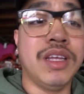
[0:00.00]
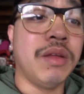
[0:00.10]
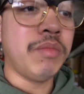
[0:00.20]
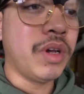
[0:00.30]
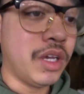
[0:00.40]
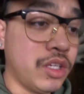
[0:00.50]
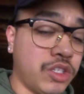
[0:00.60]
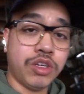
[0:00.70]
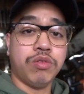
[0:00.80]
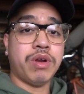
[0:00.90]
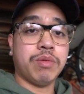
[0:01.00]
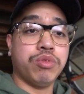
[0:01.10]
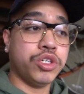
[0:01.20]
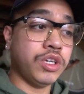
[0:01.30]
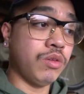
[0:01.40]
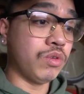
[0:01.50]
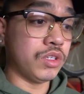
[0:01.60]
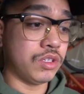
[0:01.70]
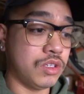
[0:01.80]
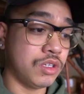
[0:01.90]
that my steering rack bushing was